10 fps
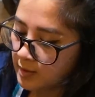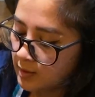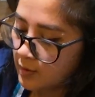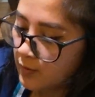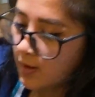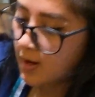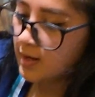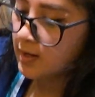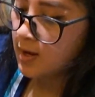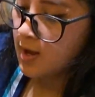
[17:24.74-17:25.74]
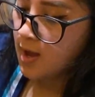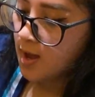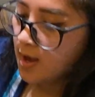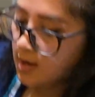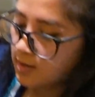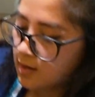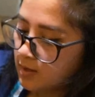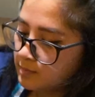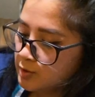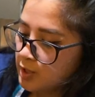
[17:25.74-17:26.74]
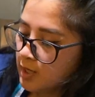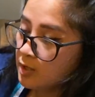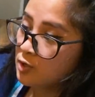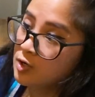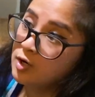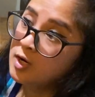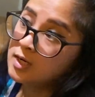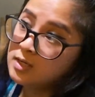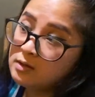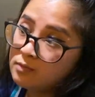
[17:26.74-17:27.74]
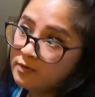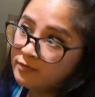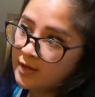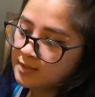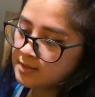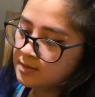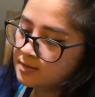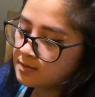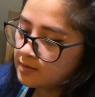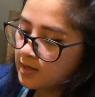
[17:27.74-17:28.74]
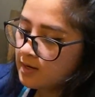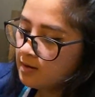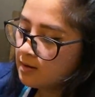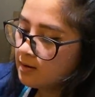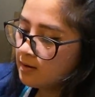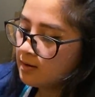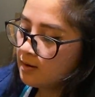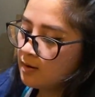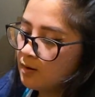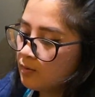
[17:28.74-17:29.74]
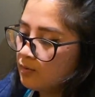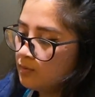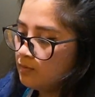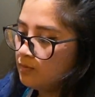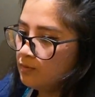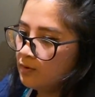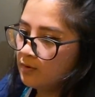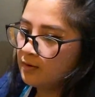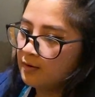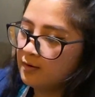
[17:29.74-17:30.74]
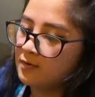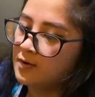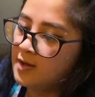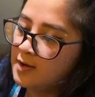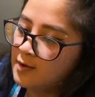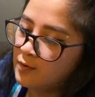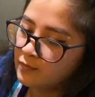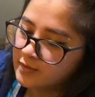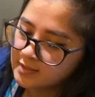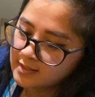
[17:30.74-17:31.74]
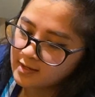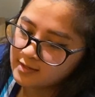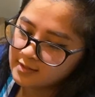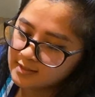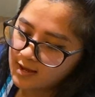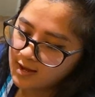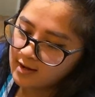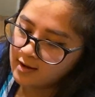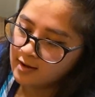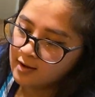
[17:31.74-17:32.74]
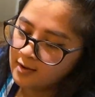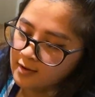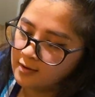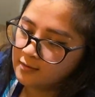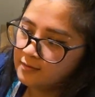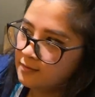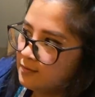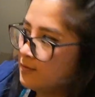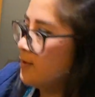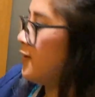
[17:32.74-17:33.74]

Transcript: gonna go ahead and check your knee reflexes, okay? Woo. Okay, go over to the other side. Woo.